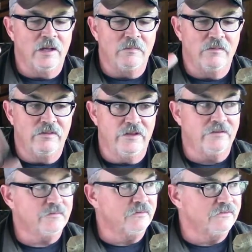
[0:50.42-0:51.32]

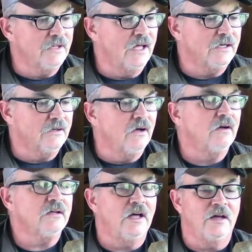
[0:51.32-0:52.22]
This was not at
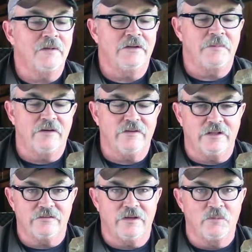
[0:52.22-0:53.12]
all common. As a matter of fact,
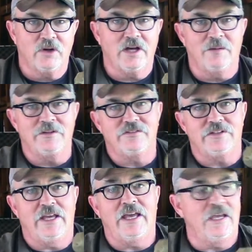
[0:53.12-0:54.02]
it's a lot more common
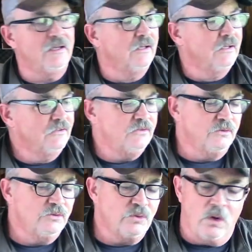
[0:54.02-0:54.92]
today
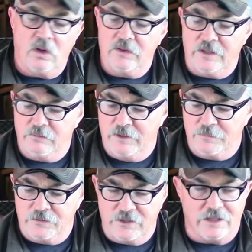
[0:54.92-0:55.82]
due to all the
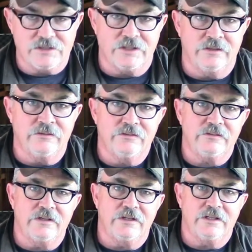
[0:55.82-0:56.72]

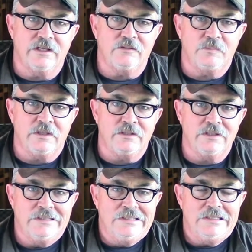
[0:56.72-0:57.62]
reproductions that have been
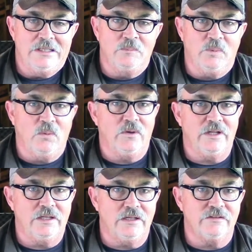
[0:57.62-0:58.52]

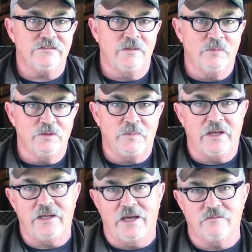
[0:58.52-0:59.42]
imported and assembled
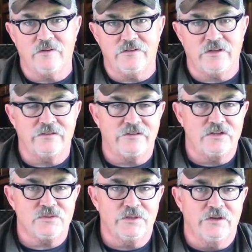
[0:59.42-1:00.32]
by outfits like
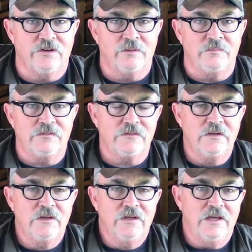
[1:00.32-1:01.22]
Century Arms
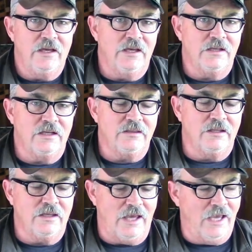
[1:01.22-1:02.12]
and I
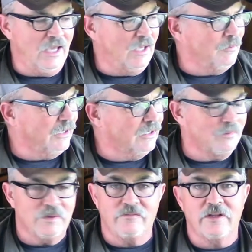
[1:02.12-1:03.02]
think AIM and a
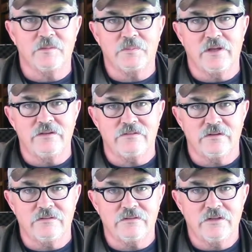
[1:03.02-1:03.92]
couple of other places